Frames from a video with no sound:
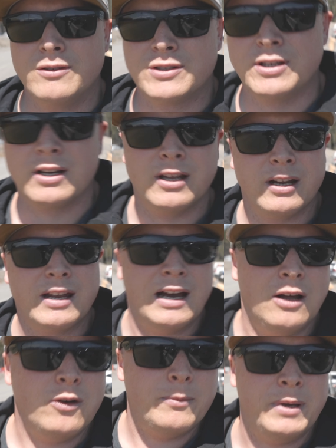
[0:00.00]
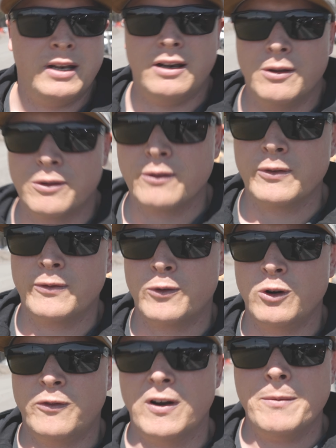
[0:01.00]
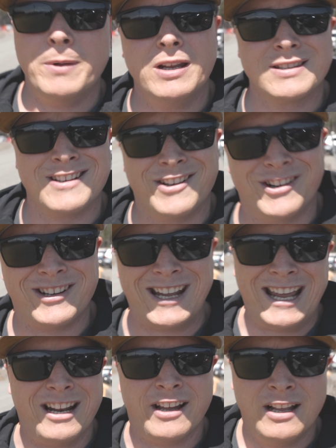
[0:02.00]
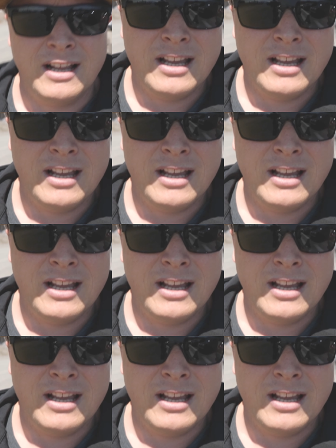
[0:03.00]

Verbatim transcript: stuck in Iqaluit, made it out there for 45 minutes, got our data.